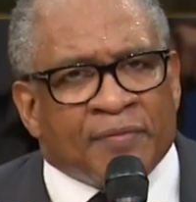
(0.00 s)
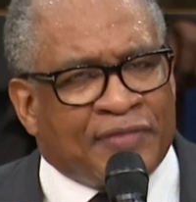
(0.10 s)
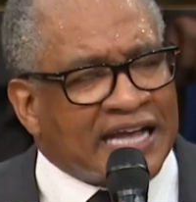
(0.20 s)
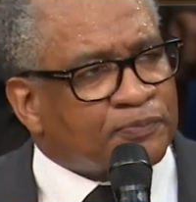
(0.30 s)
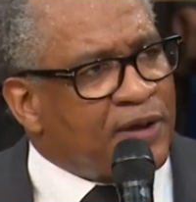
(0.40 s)

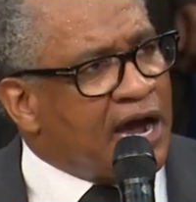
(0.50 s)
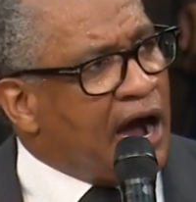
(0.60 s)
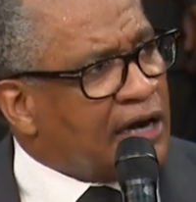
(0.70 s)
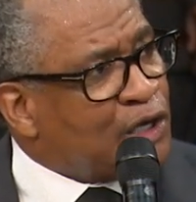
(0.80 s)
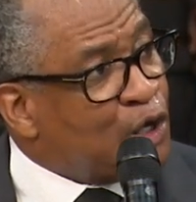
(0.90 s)
That's
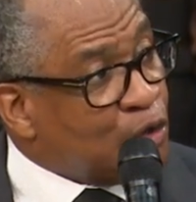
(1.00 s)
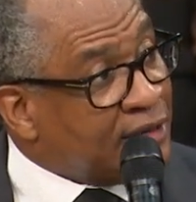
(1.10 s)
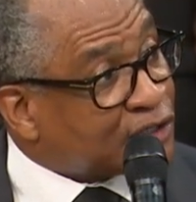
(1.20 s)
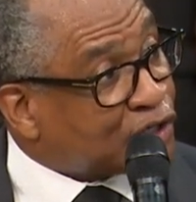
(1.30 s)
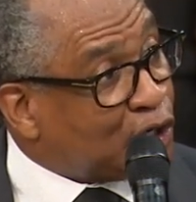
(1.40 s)
beyond
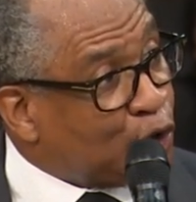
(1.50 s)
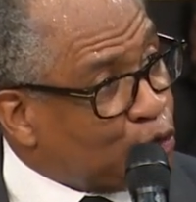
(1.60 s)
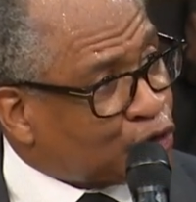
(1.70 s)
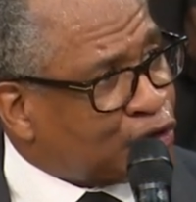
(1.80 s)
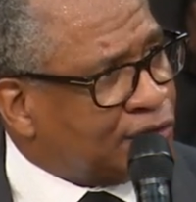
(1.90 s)
human
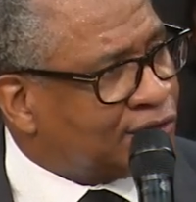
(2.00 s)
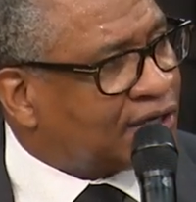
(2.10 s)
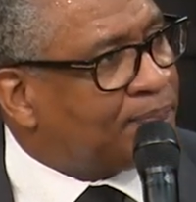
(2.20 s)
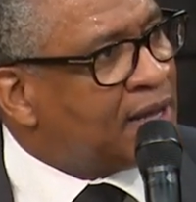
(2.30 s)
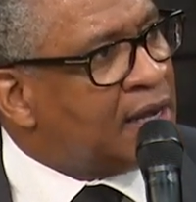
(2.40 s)
solutions.
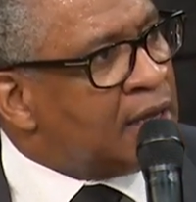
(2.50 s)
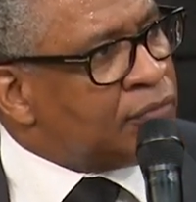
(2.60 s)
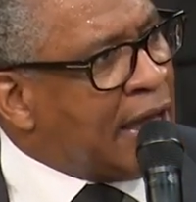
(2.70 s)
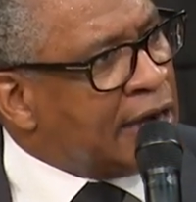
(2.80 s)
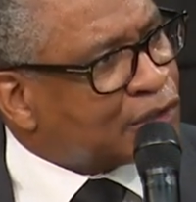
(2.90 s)

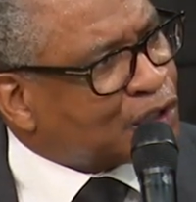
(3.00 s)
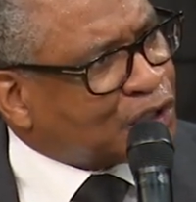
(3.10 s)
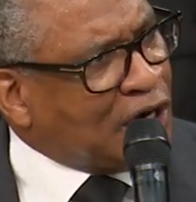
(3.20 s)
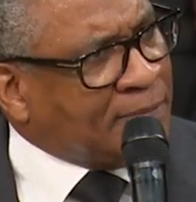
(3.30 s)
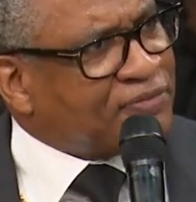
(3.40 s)
There are
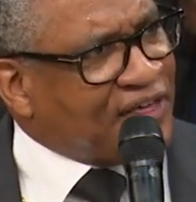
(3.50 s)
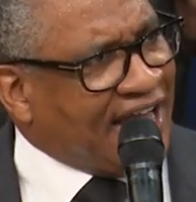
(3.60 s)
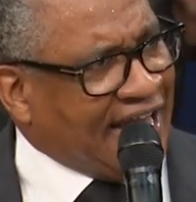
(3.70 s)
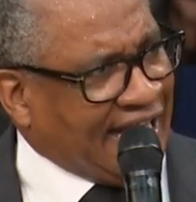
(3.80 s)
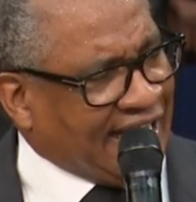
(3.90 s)
some
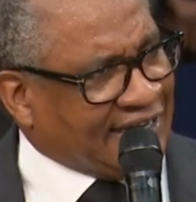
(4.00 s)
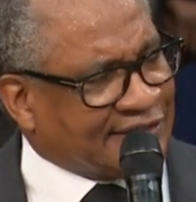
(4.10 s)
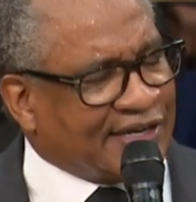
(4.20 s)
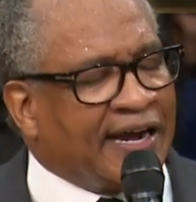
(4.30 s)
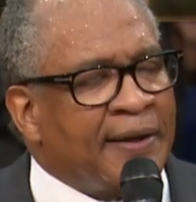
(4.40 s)

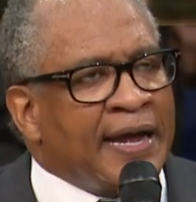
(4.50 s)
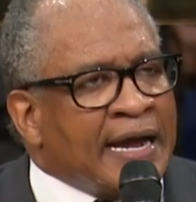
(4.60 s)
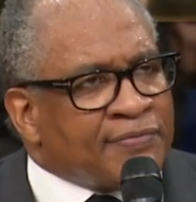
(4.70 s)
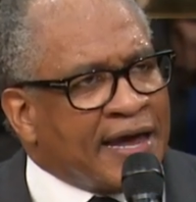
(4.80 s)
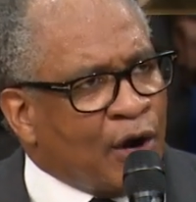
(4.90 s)
things
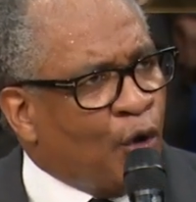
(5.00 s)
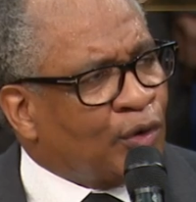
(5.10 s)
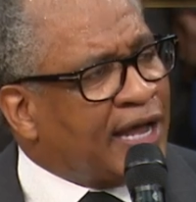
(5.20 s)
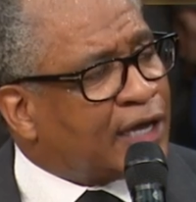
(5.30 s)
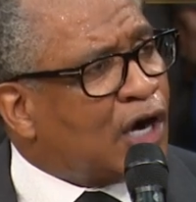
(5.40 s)
that
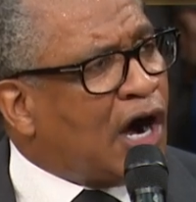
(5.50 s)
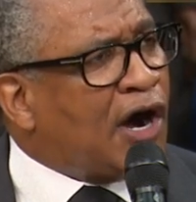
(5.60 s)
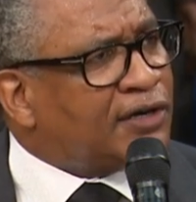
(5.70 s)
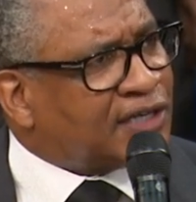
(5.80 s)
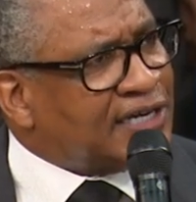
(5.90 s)
only
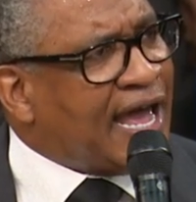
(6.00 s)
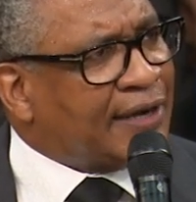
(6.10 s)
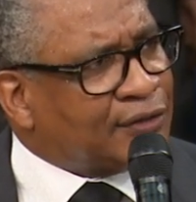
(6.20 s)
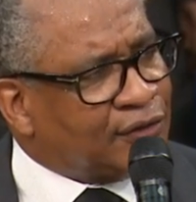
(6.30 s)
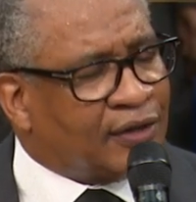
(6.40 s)
God can
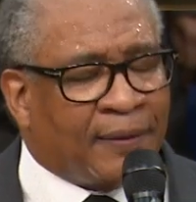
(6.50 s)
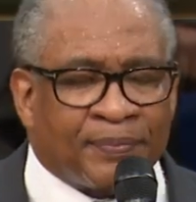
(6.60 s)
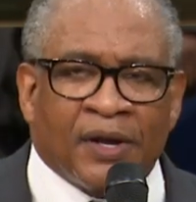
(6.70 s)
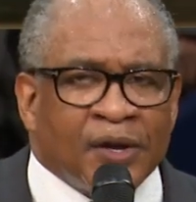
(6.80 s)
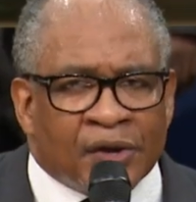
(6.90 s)
handle.
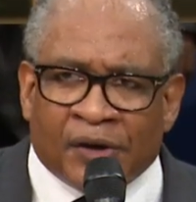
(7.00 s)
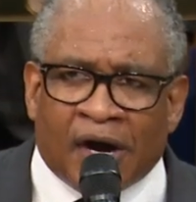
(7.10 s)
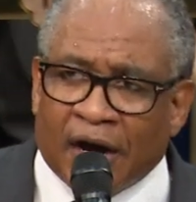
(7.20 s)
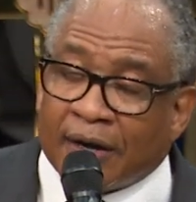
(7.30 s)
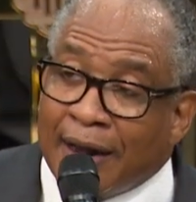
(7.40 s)

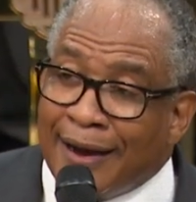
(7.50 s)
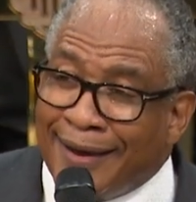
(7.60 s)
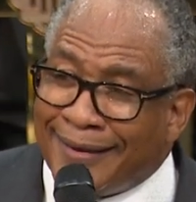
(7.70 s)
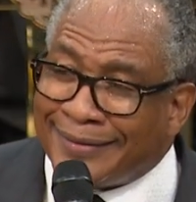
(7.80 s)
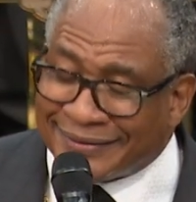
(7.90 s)
Oh
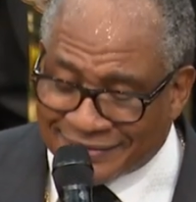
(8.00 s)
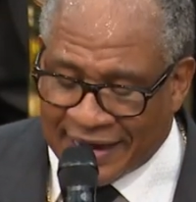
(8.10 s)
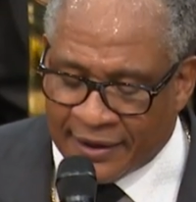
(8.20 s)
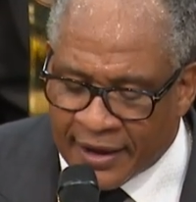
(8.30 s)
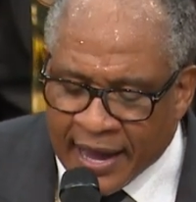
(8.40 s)

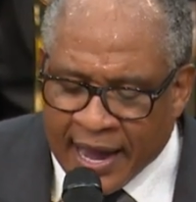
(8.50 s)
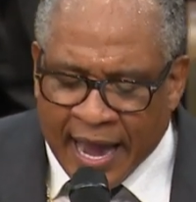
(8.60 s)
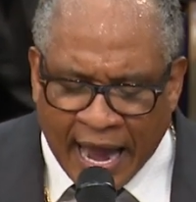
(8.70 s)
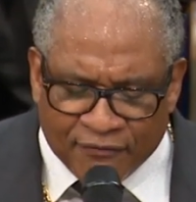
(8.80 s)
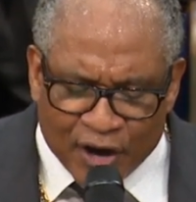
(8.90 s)
Lord,
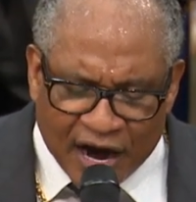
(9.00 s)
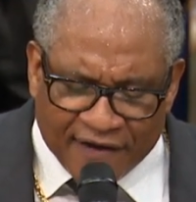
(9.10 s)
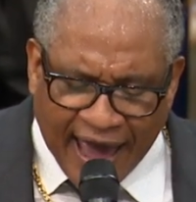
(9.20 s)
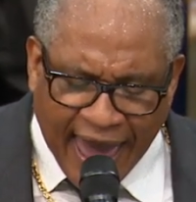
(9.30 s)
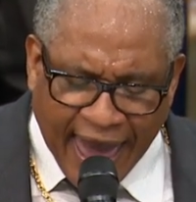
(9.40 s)
have you ever
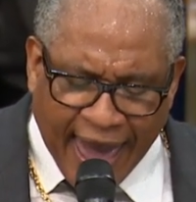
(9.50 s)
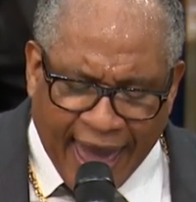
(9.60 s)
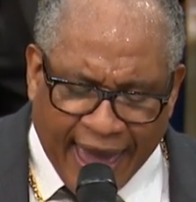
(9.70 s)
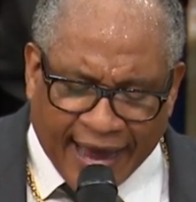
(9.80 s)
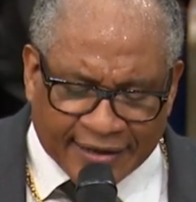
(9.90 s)

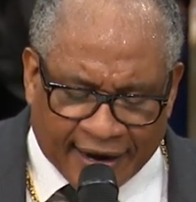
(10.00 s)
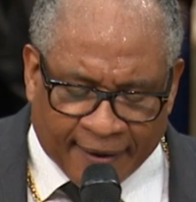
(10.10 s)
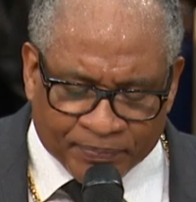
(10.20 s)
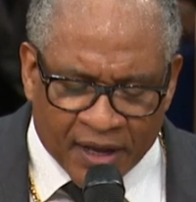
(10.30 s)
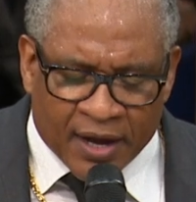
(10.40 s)
had
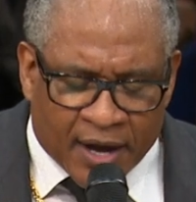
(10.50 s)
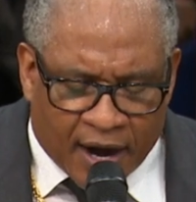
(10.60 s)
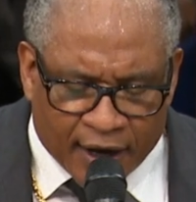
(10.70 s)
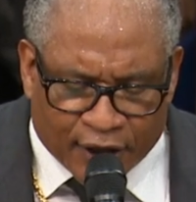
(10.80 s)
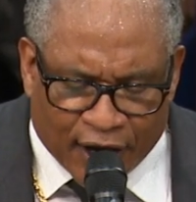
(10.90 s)

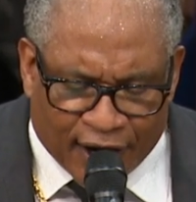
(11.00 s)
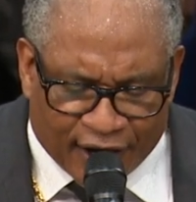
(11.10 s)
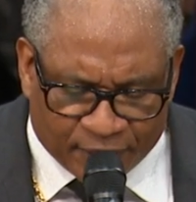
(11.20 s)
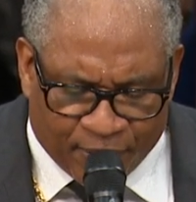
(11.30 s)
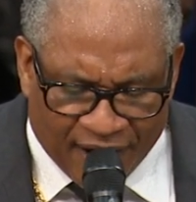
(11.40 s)
a
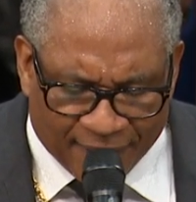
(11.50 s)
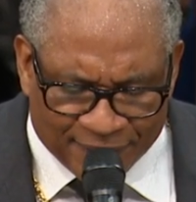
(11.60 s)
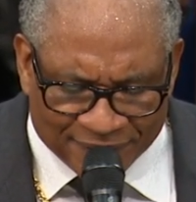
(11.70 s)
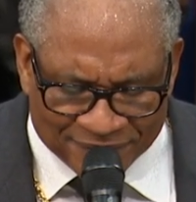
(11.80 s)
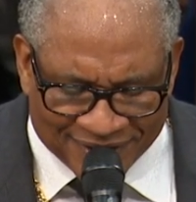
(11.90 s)
God
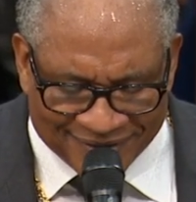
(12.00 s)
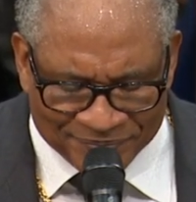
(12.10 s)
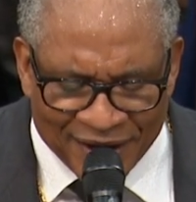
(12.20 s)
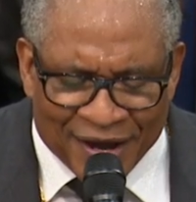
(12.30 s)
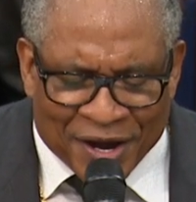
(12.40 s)
problem?
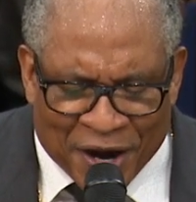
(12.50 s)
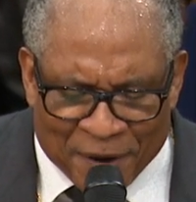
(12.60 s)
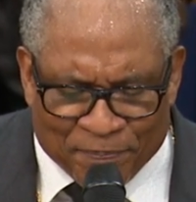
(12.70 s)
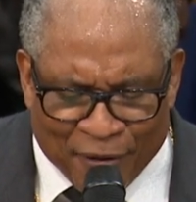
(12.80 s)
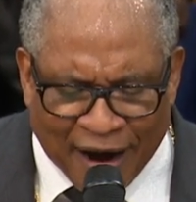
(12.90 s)

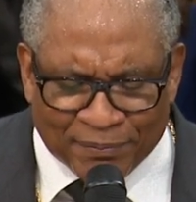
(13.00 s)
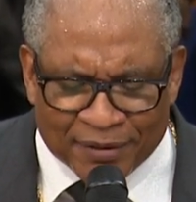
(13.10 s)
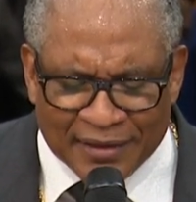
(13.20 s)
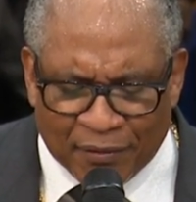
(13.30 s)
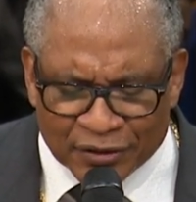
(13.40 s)
A
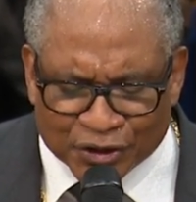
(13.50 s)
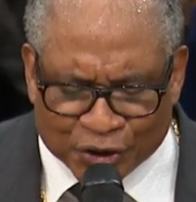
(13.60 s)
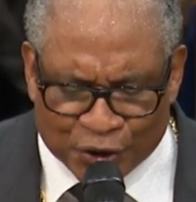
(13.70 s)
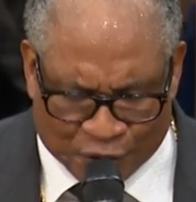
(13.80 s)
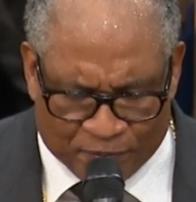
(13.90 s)
problem that was
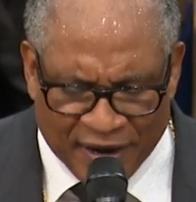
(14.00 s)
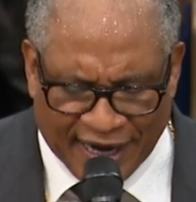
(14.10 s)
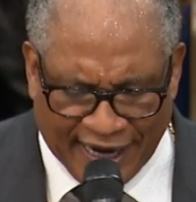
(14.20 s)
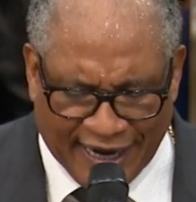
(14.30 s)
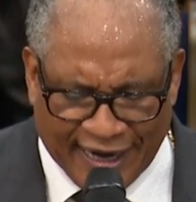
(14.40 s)
too
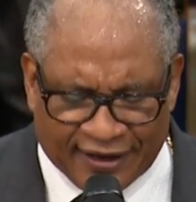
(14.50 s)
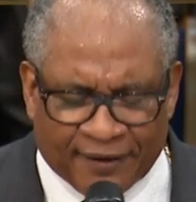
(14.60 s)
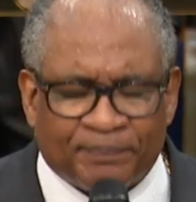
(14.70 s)
big,